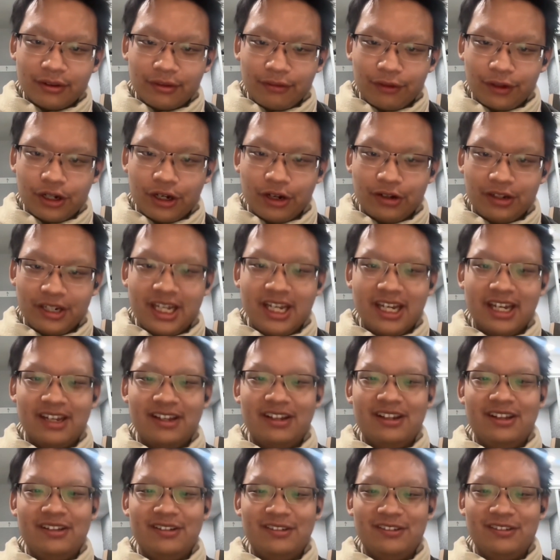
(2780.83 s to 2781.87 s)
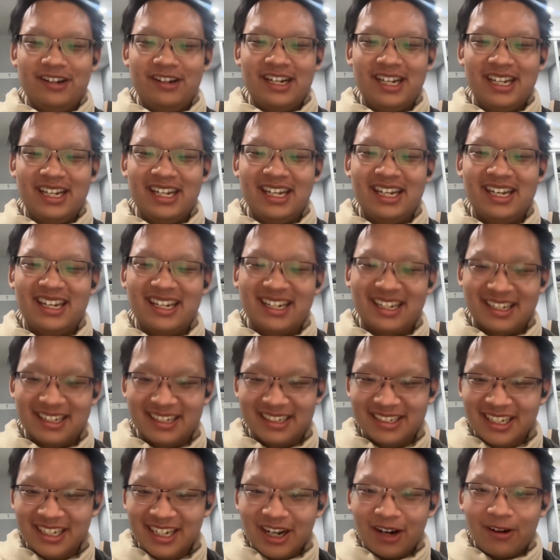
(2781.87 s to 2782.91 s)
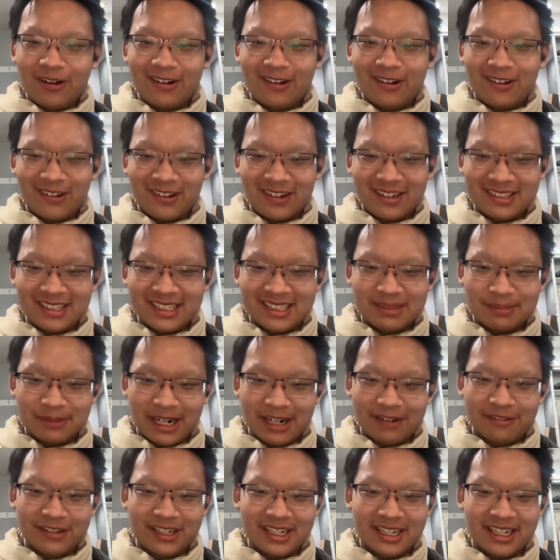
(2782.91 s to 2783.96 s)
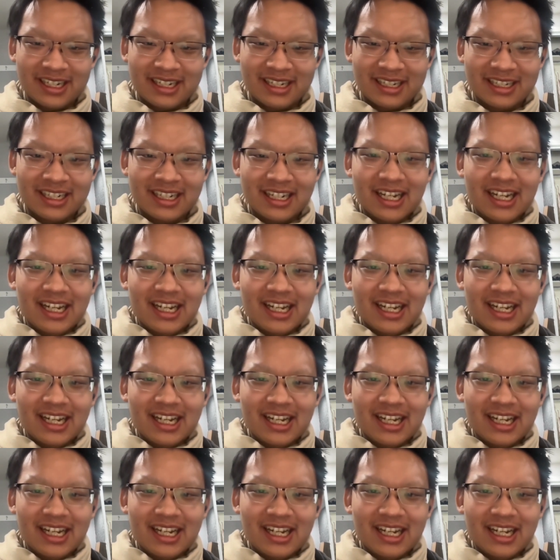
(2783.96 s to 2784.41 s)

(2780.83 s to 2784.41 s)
Foucauldian reading, or at least my reading,